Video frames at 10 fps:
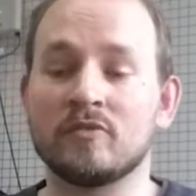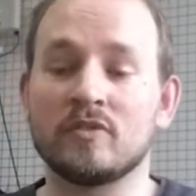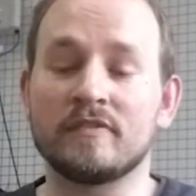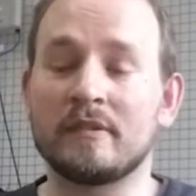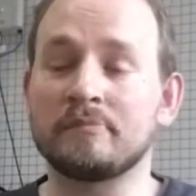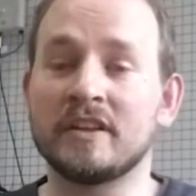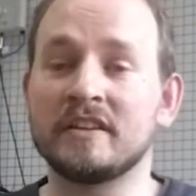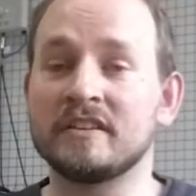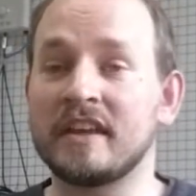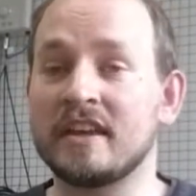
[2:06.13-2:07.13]
Or if I'm
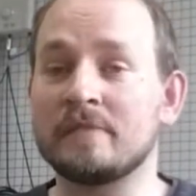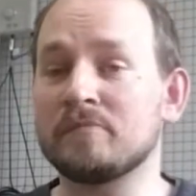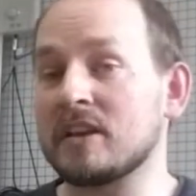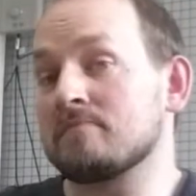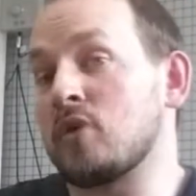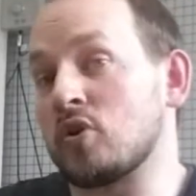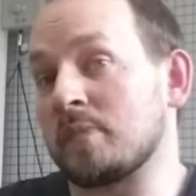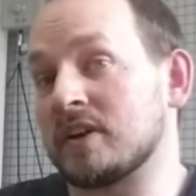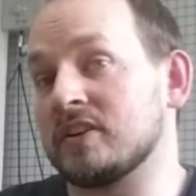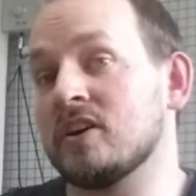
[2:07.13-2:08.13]
playing a game, like
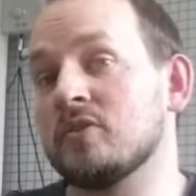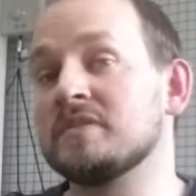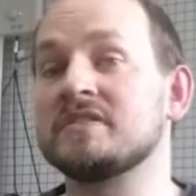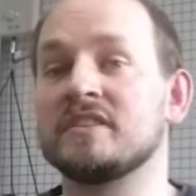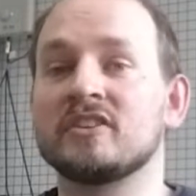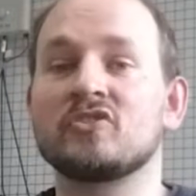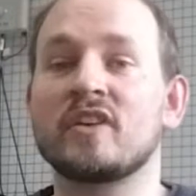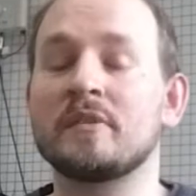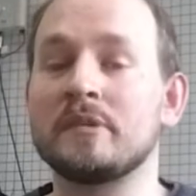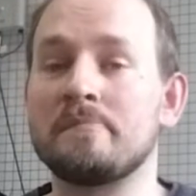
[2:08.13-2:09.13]
Pokemon Go is an
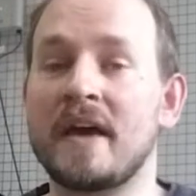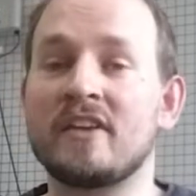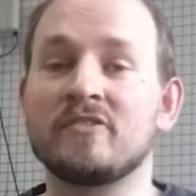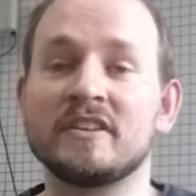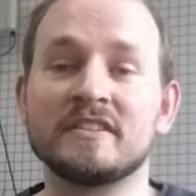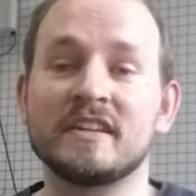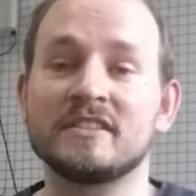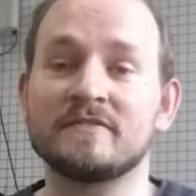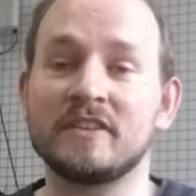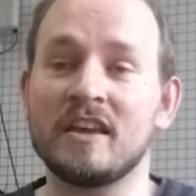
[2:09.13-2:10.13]
incredibly battery
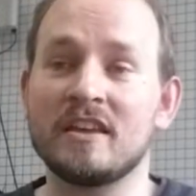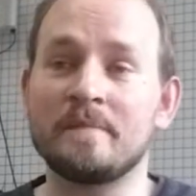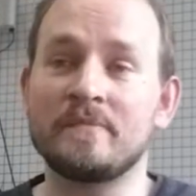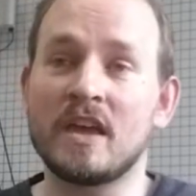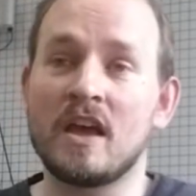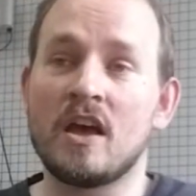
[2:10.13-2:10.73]
intensive game,